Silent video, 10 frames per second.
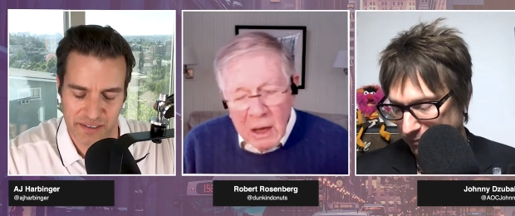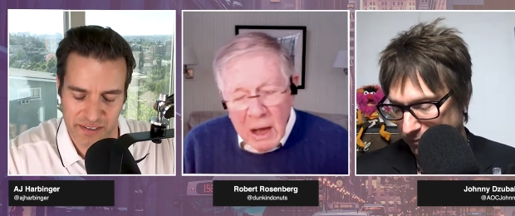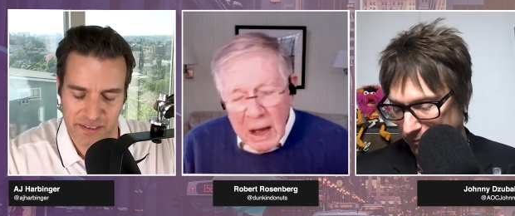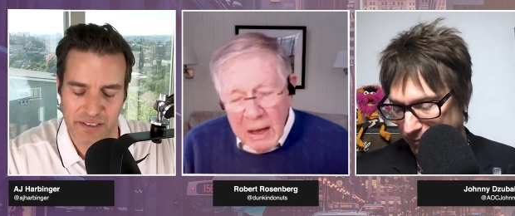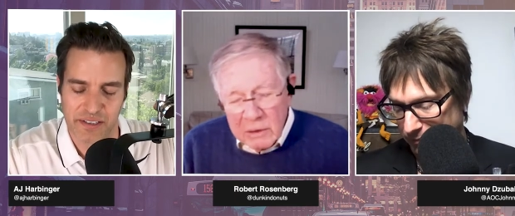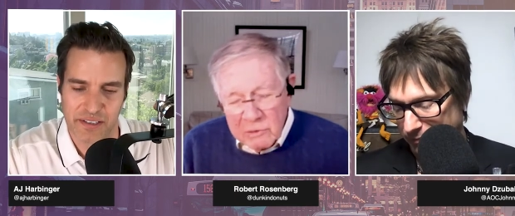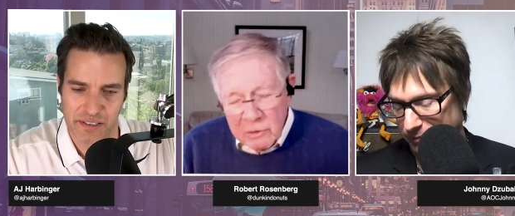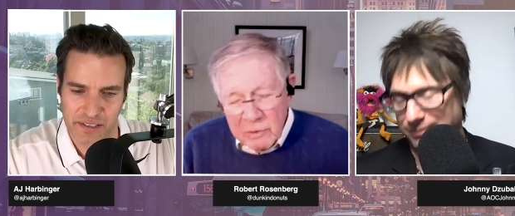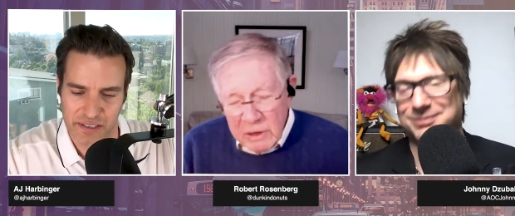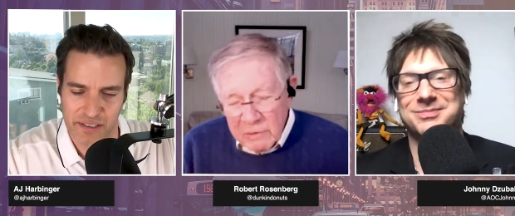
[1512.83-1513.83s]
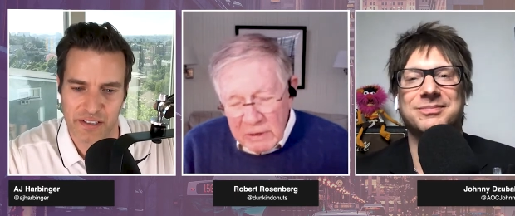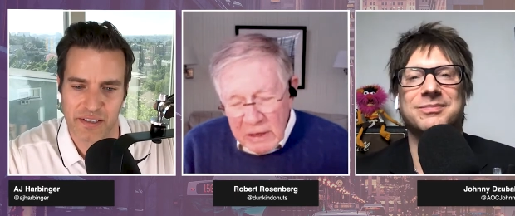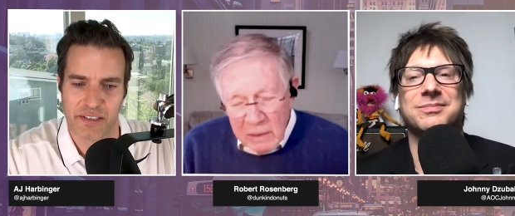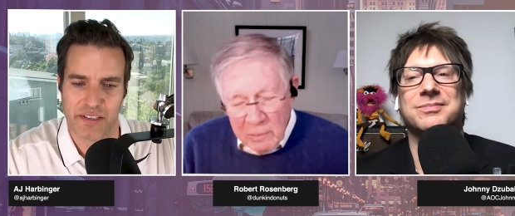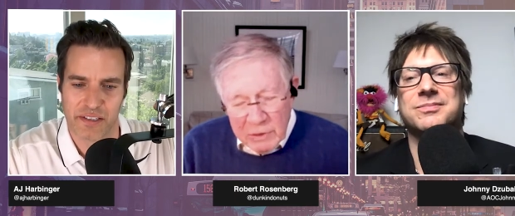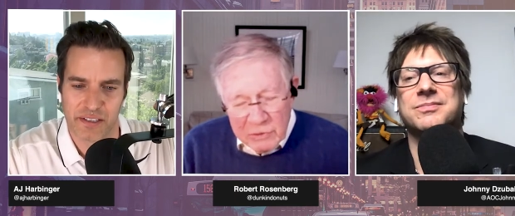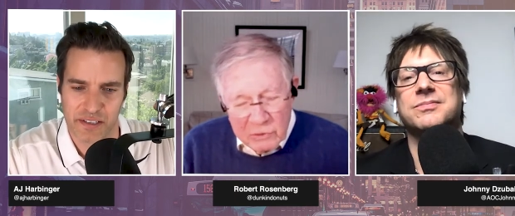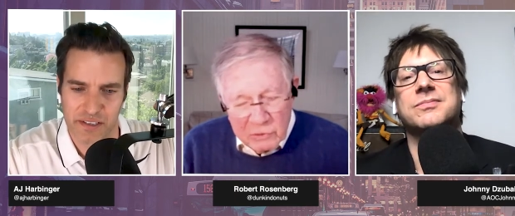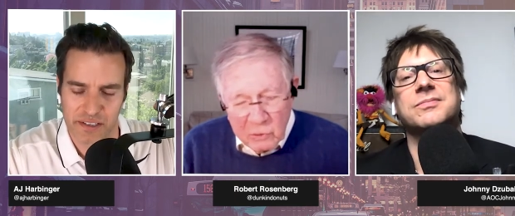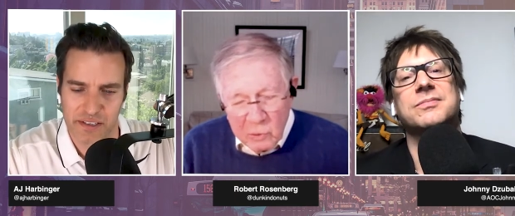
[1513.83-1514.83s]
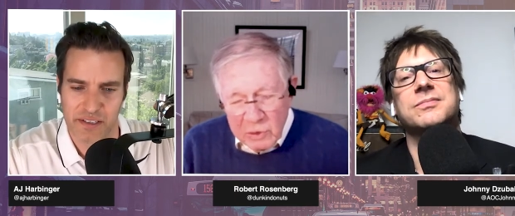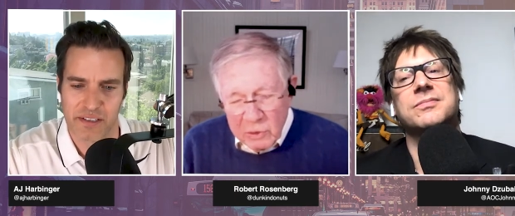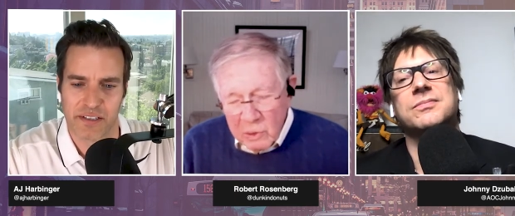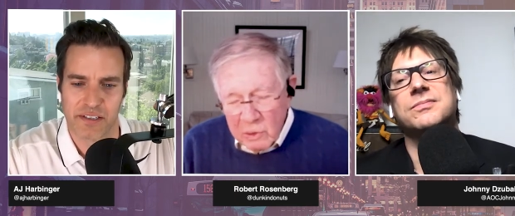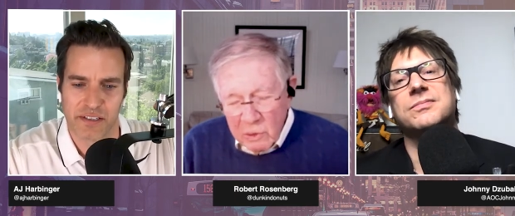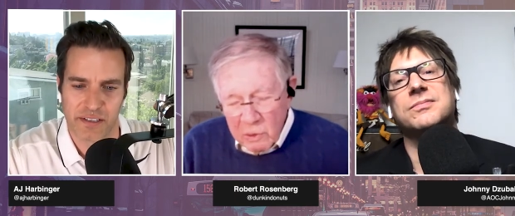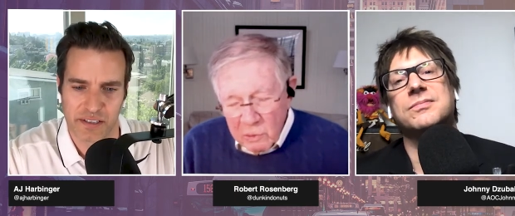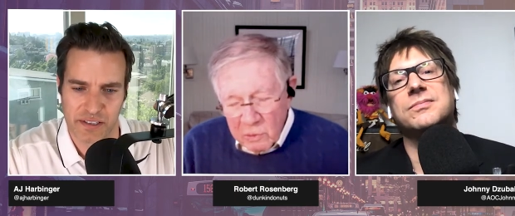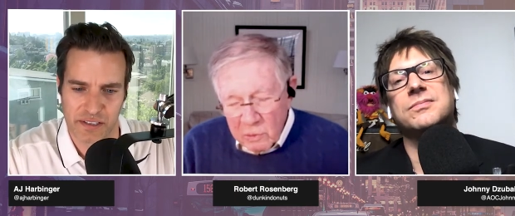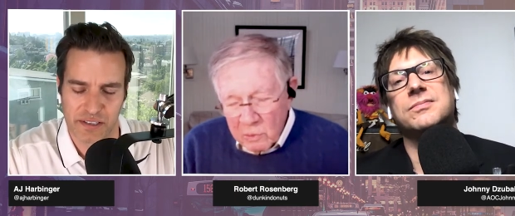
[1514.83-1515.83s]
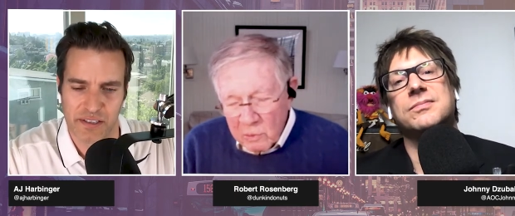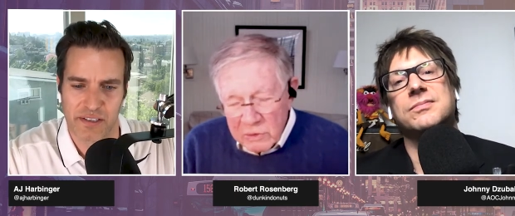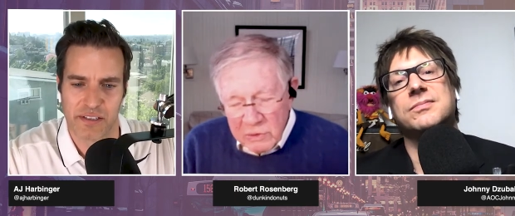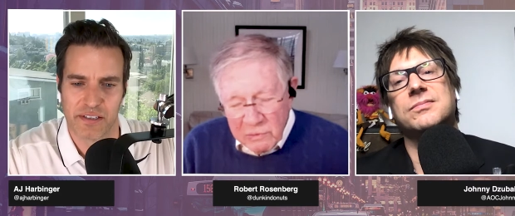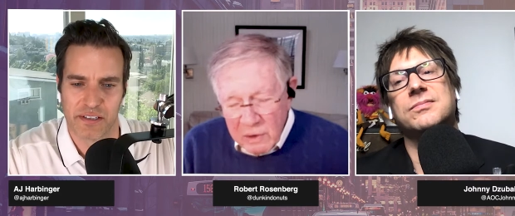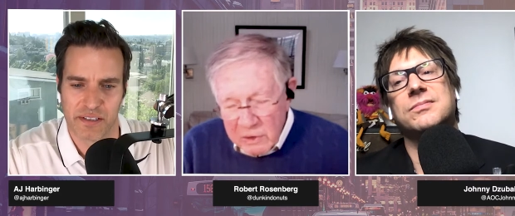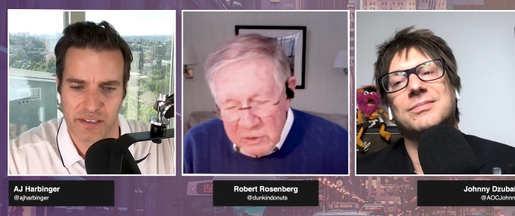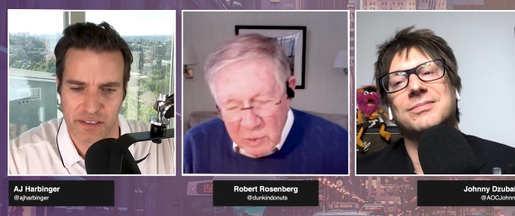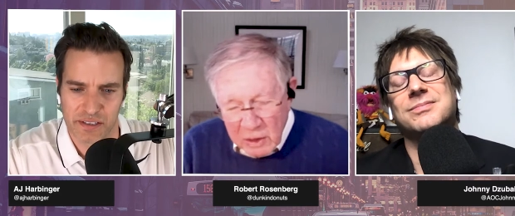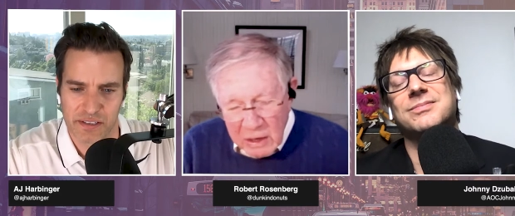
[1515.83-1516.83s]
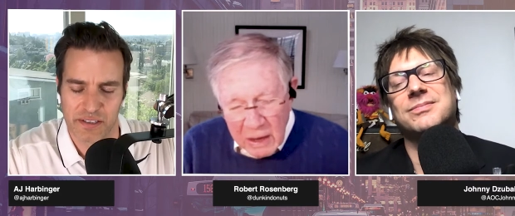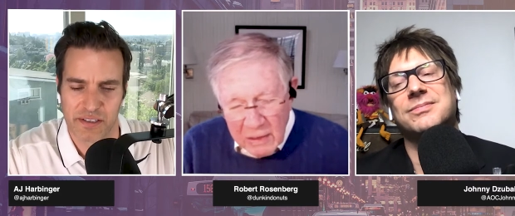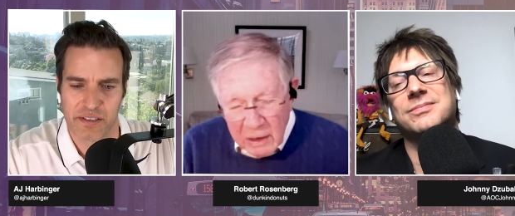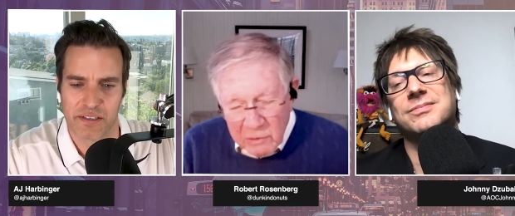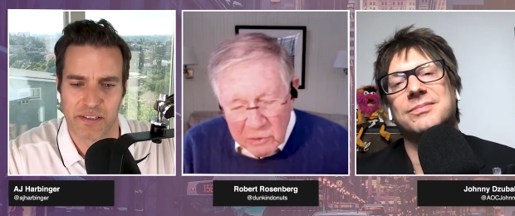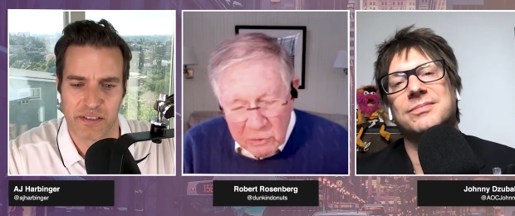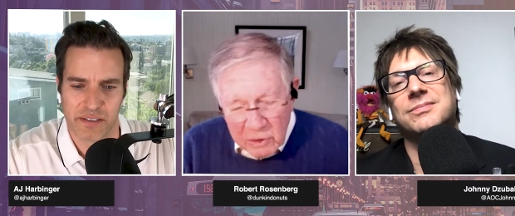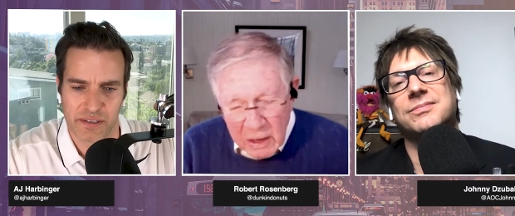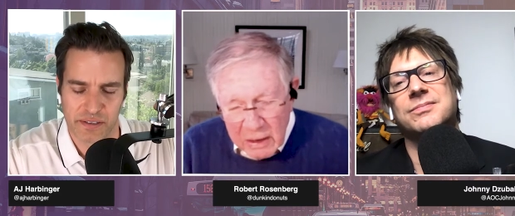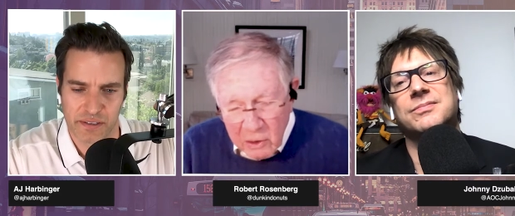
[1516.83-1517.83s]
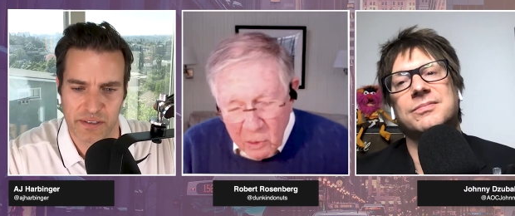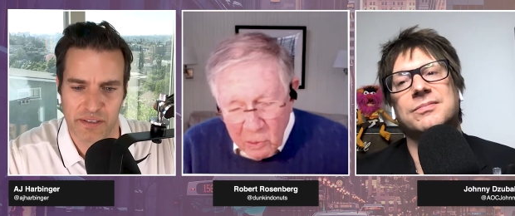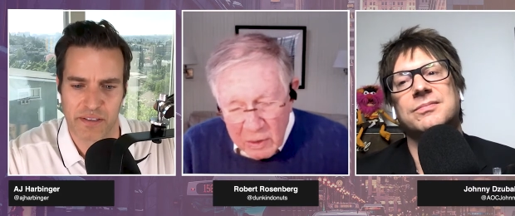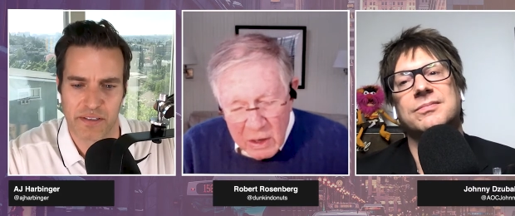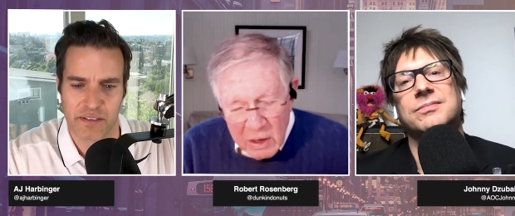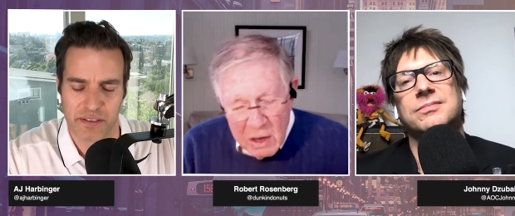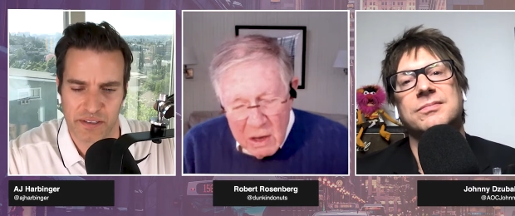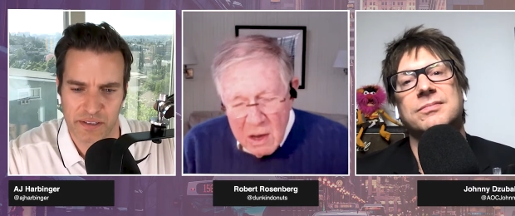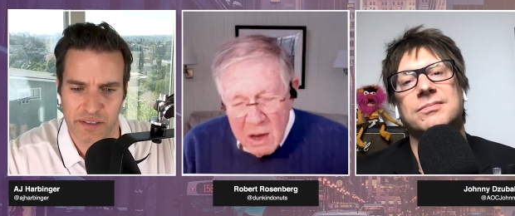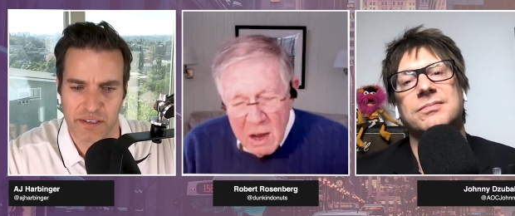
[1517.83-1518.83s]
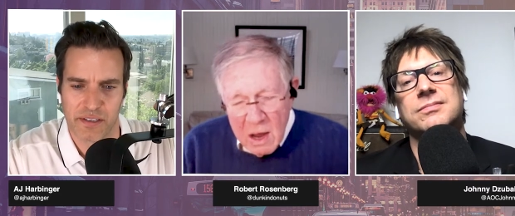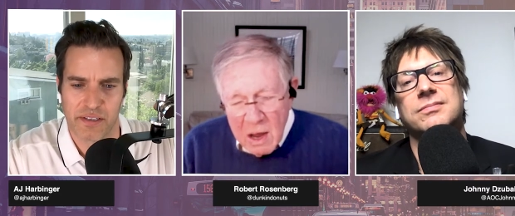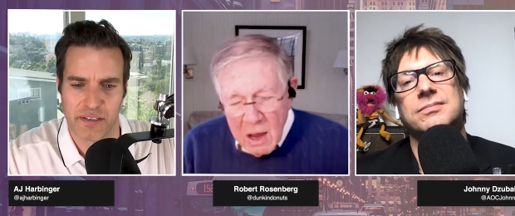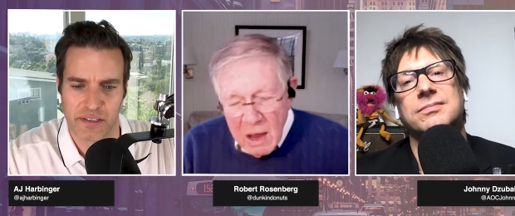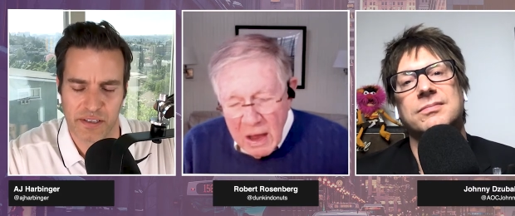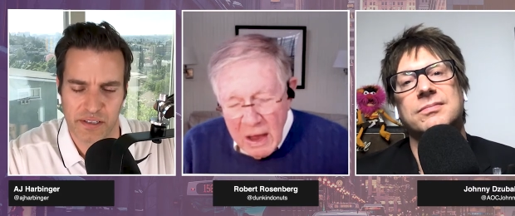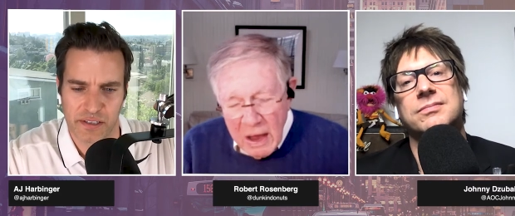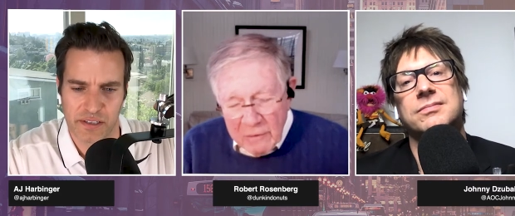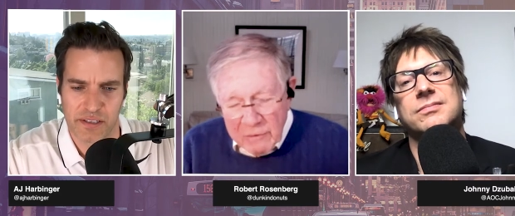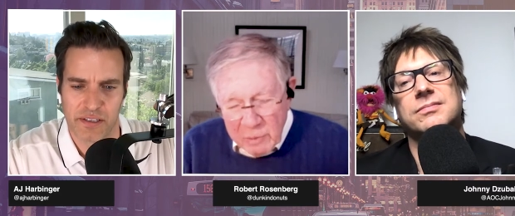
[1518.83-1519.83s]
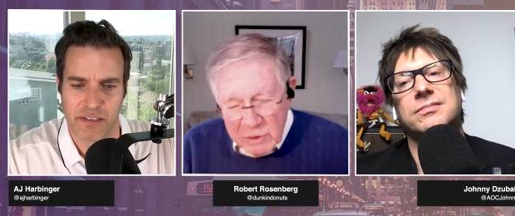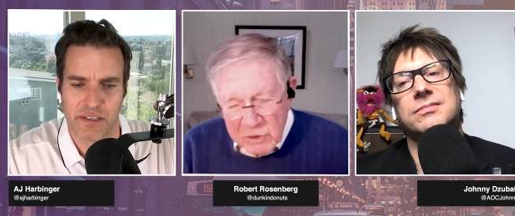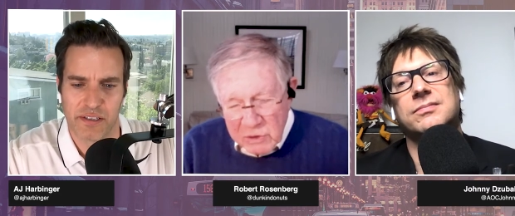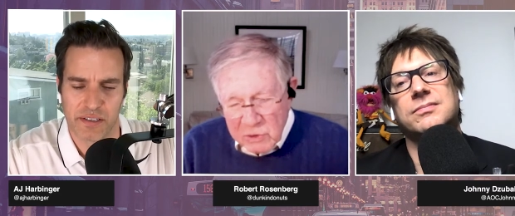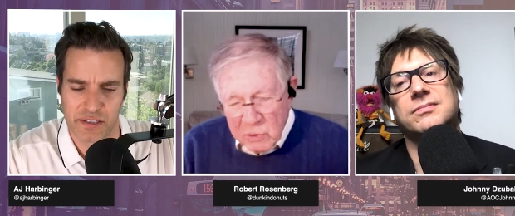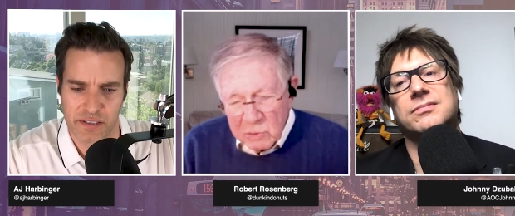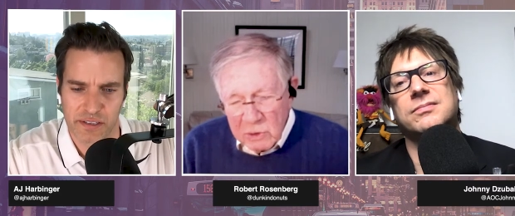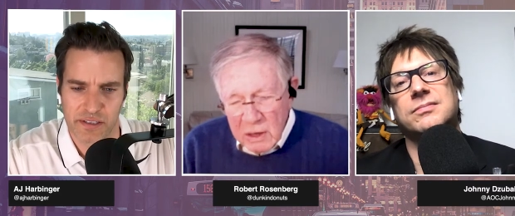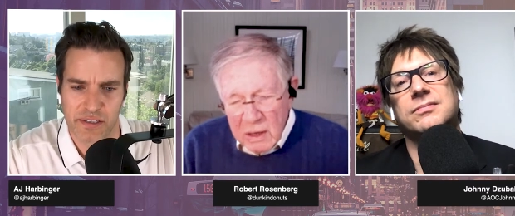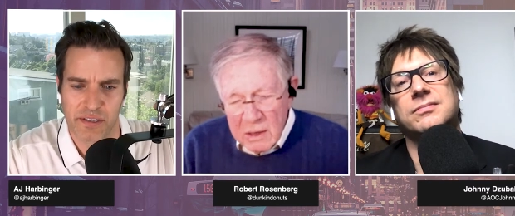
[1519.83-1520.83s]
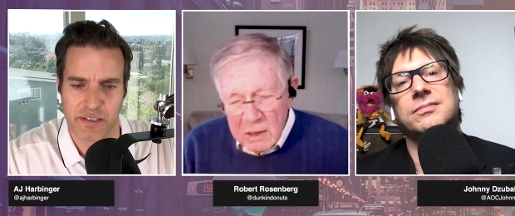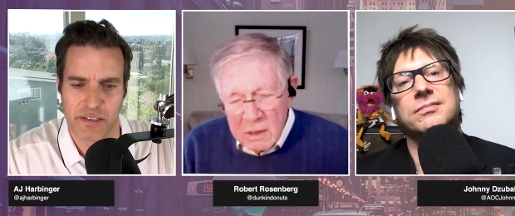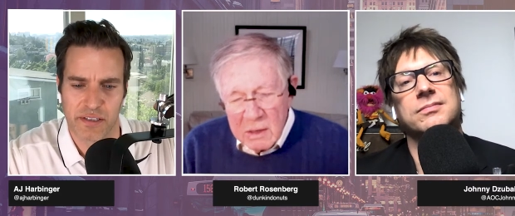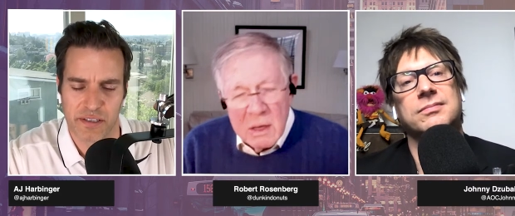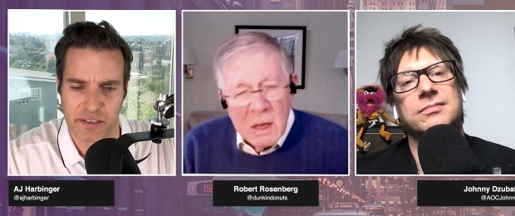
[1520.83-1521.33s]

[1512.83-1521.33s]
Speaker 1: Guy I had driven every day to business school with who, who was a very smart guy that I recruited out of Goldman a- a- after business school, and uh,